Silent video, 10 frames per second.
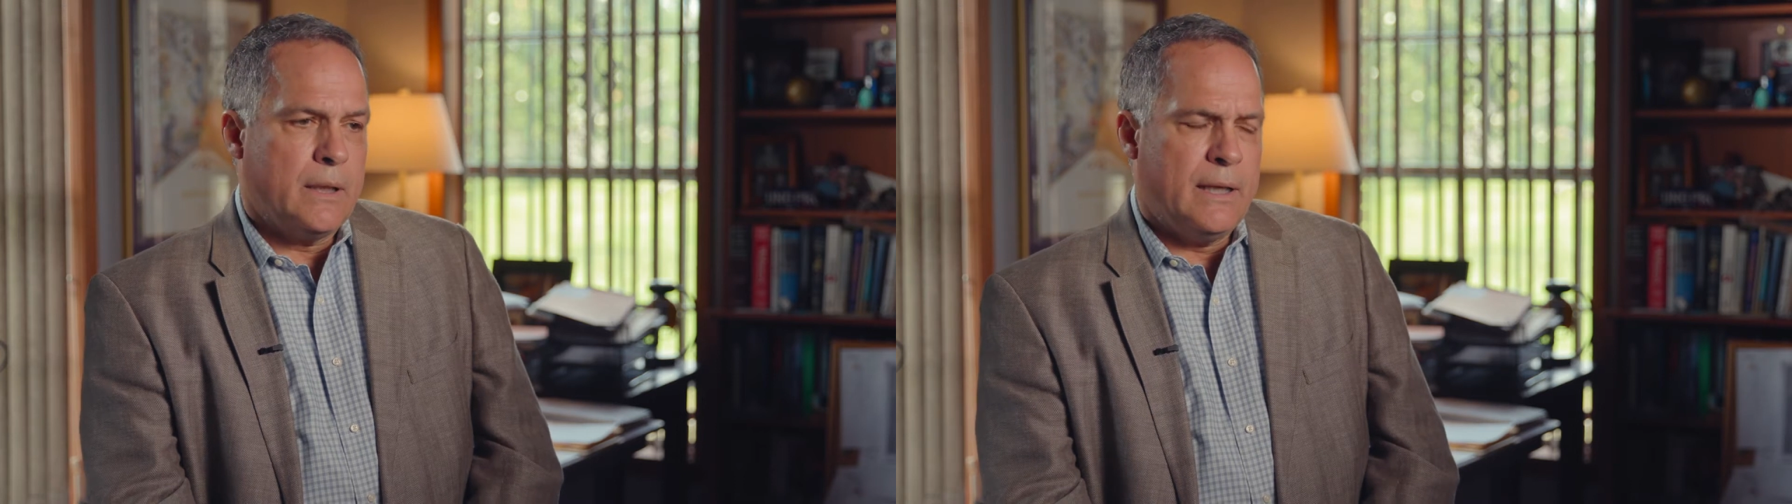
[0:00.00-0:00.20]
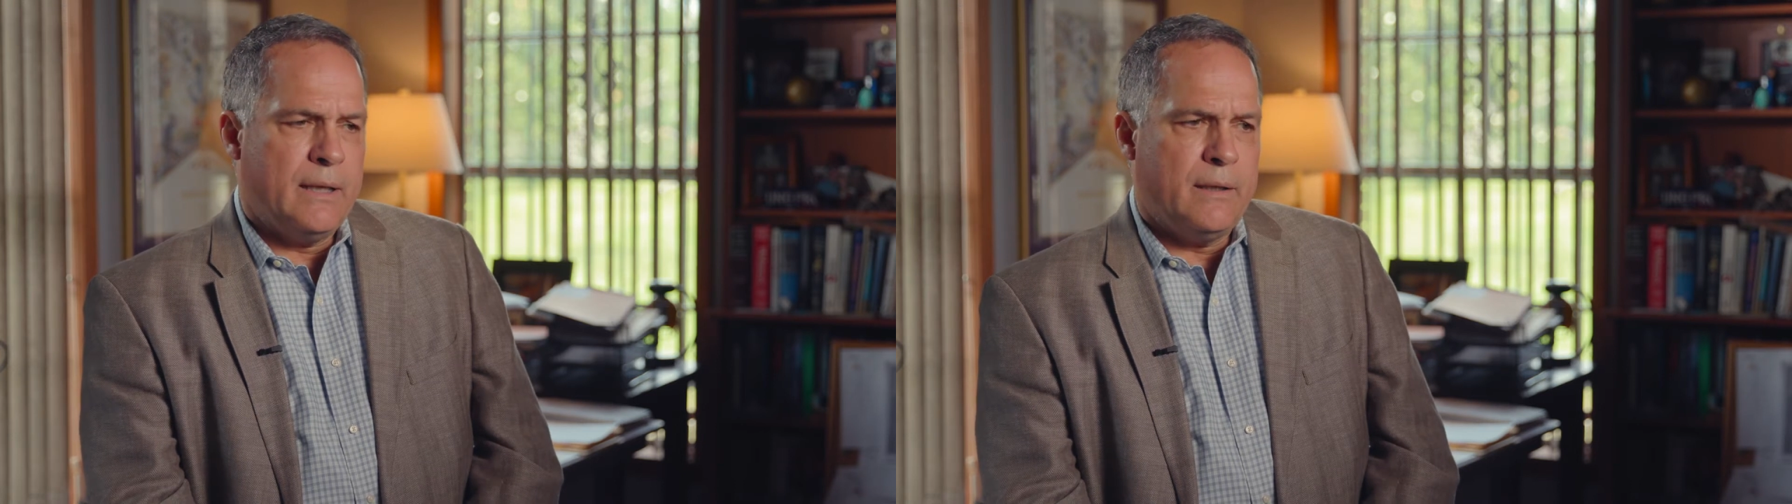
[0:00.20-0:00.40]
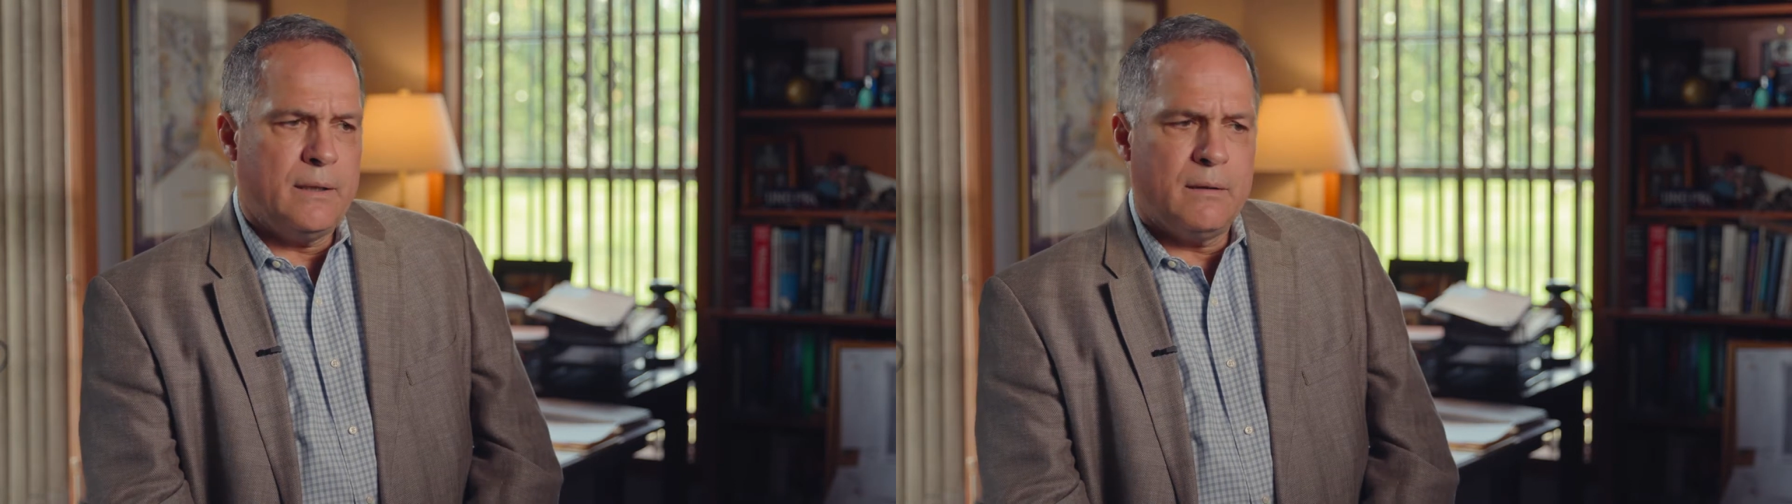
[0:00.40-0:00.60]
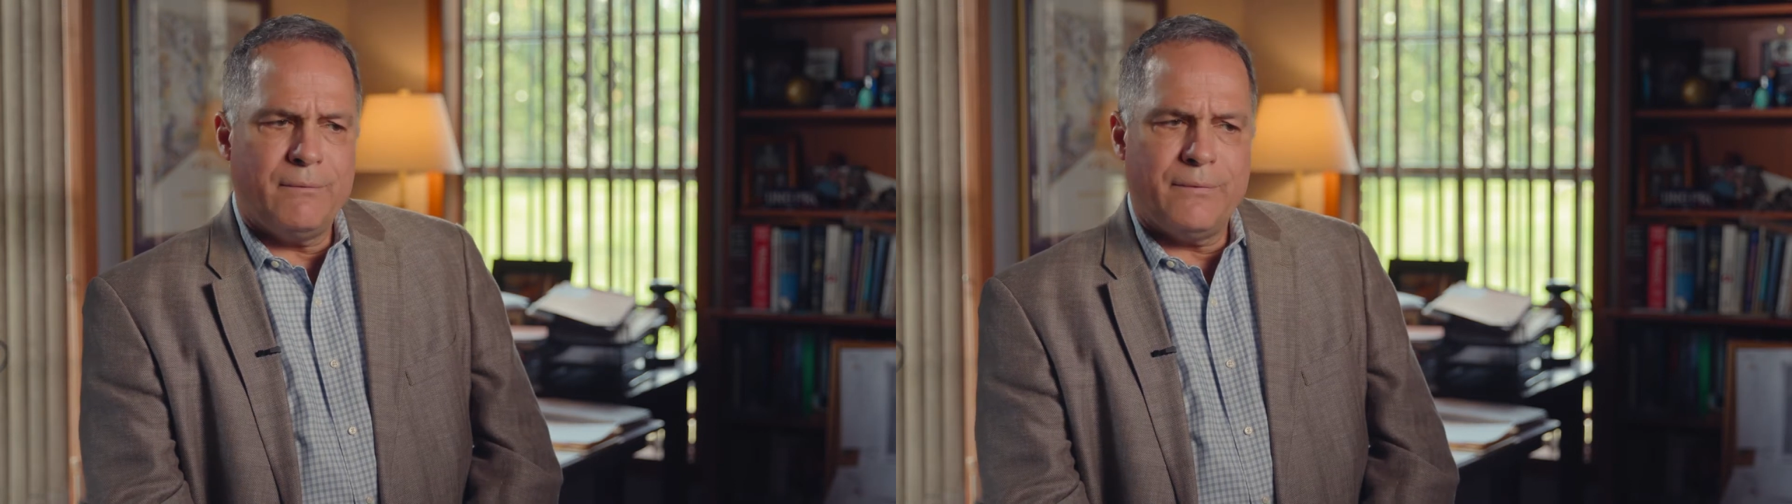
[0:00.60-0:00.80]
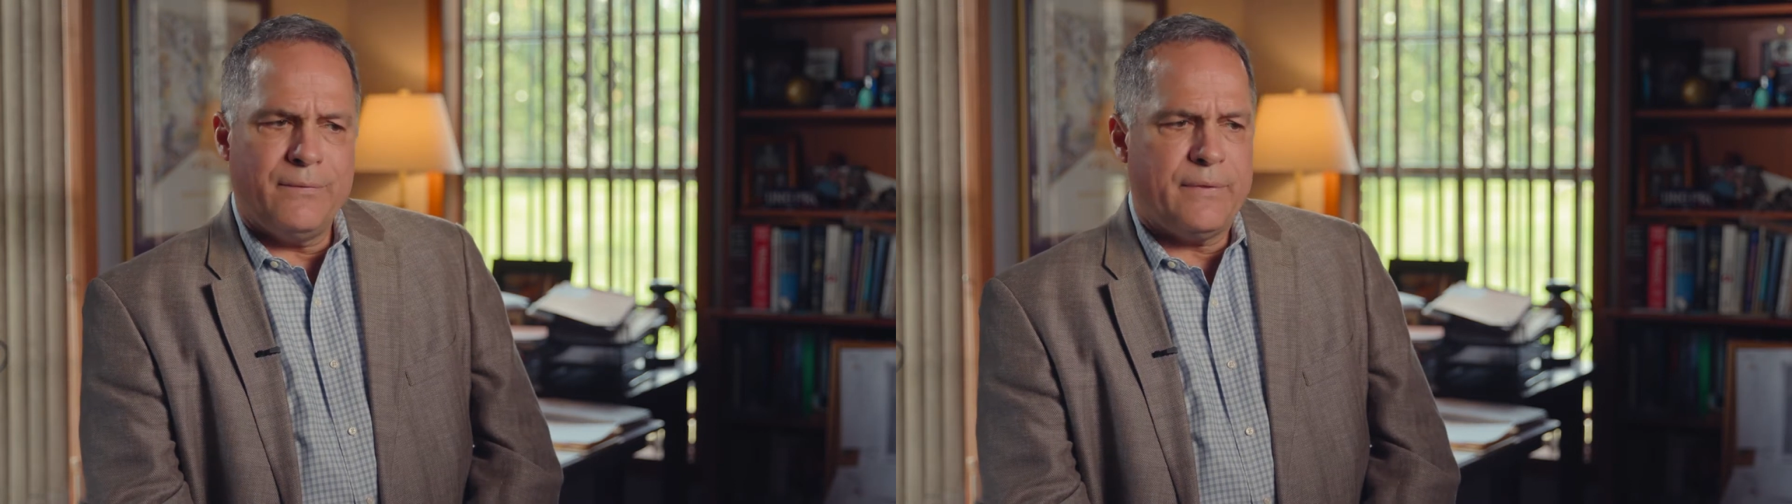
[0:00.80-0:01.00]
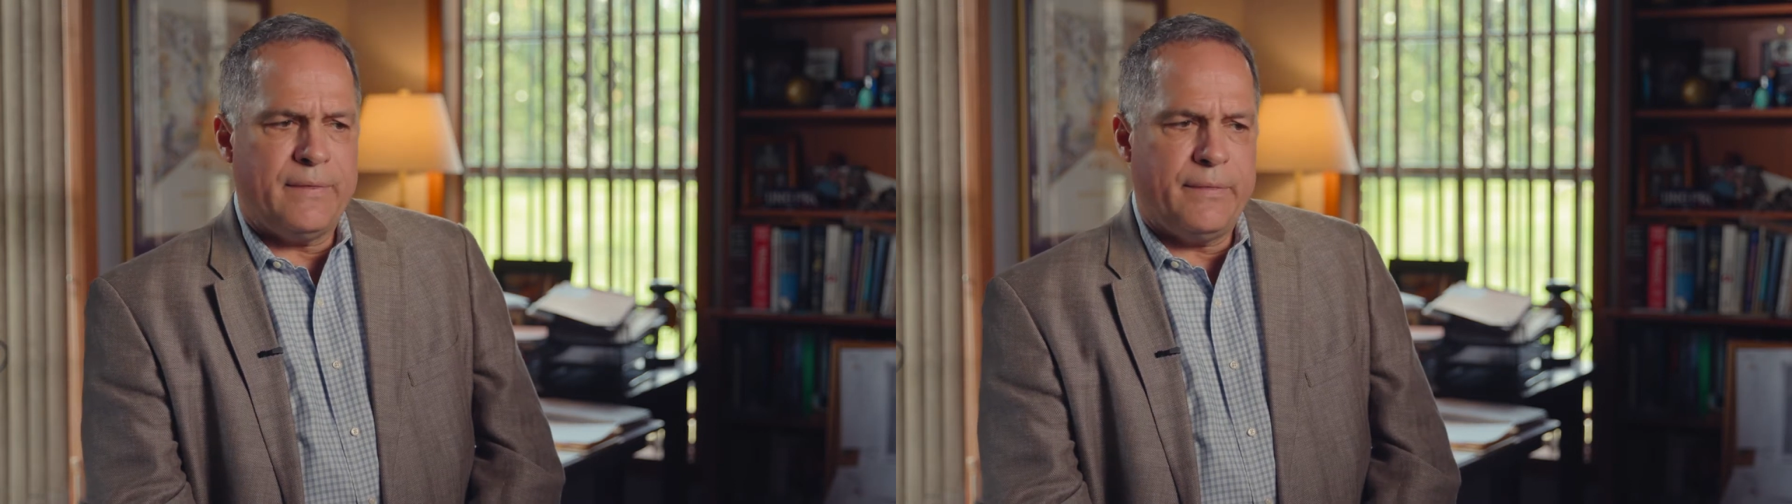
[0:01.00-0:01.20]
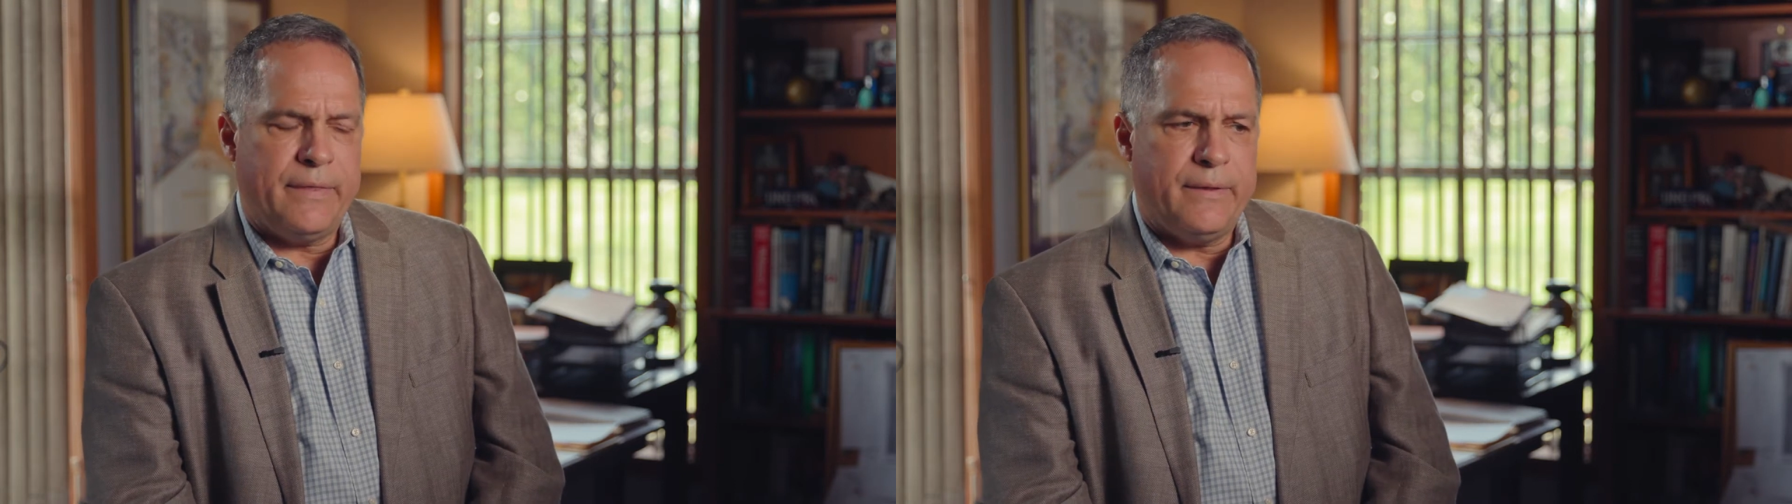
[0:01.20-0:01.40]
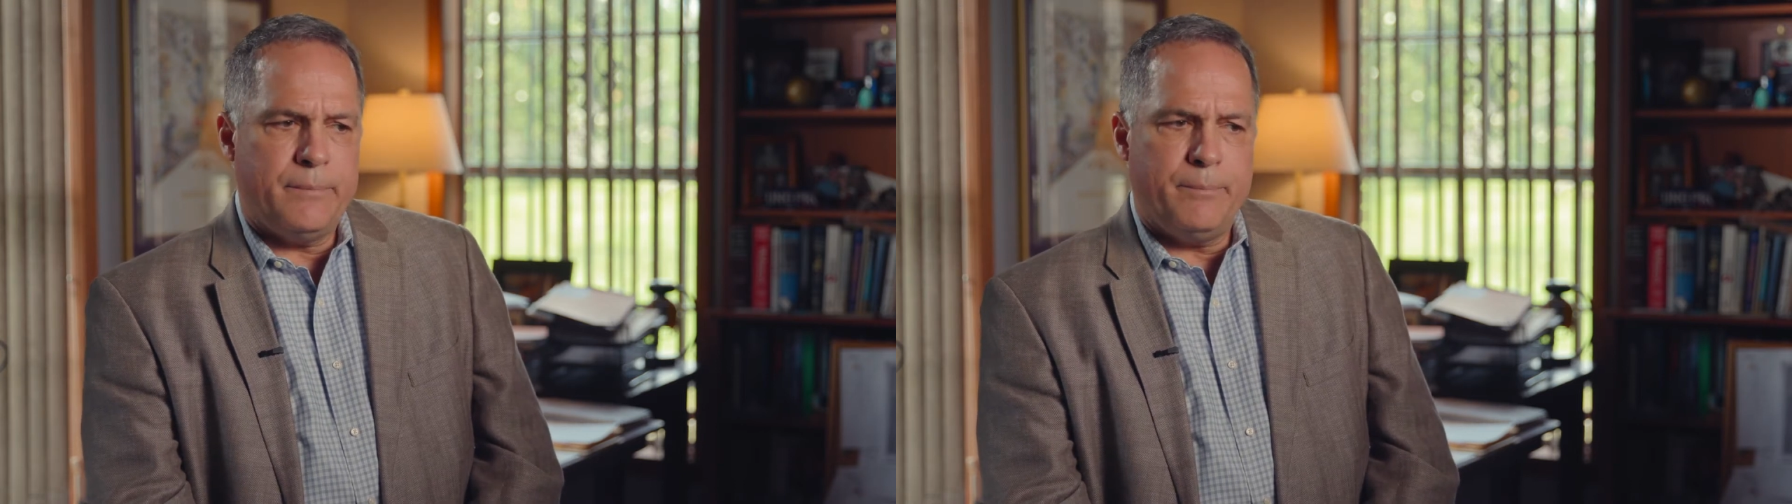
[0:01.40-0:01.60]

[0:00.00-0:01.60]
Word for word: and the,